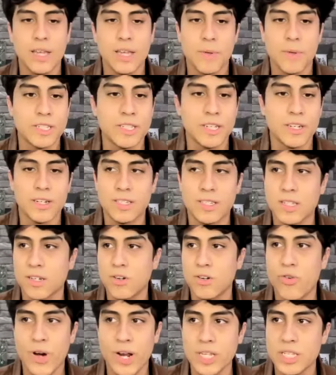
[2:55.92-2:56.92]
I mean, it's a
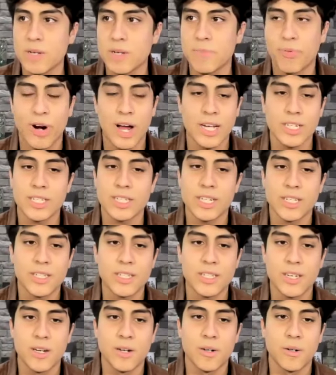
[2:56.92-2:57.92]
crazy process.
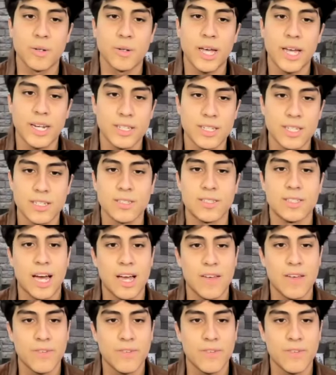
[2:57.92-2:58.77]
So getting to dive